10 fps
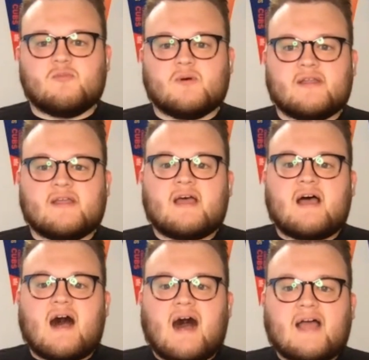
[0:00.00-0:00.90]
But
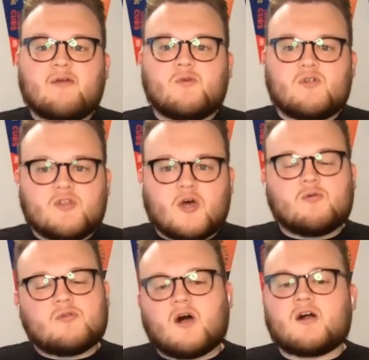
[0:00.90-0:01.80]
I will no
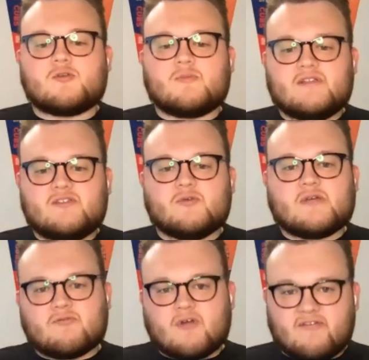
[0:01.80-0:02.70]
longer be
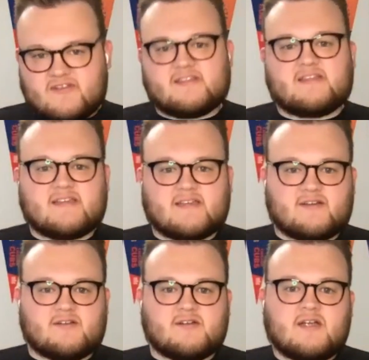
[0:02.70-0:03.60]
doing Roughing the
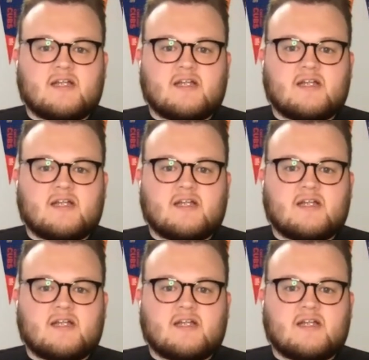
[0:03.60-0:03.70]
Kicker.